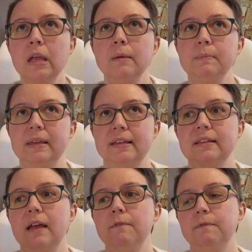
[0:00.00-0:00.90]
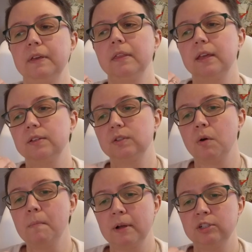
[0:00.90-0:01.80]
because I feel like
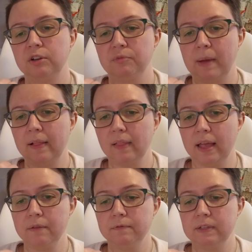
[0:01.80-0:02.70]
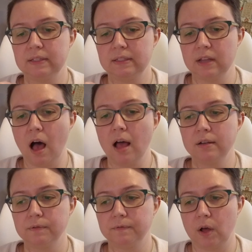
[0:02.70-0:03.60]
so much of my life does
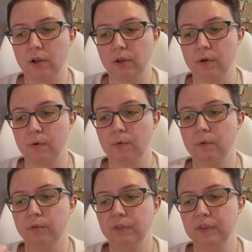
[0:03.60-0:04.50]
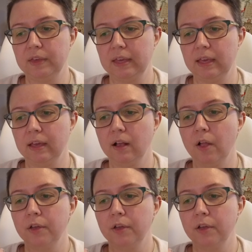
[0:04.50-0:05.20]
not follow the